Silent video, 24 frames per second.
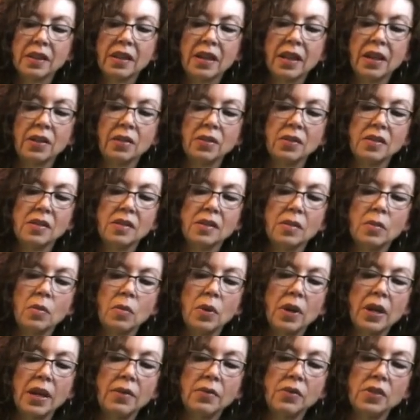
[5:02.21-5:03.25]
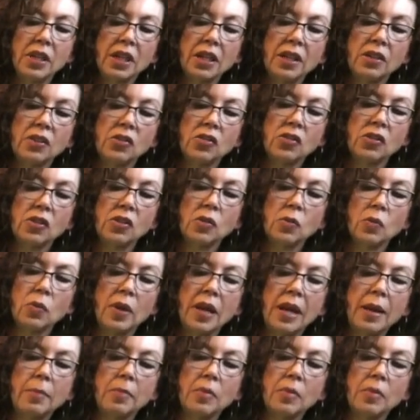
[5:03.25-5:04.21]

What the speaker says: And what I've done is just wrap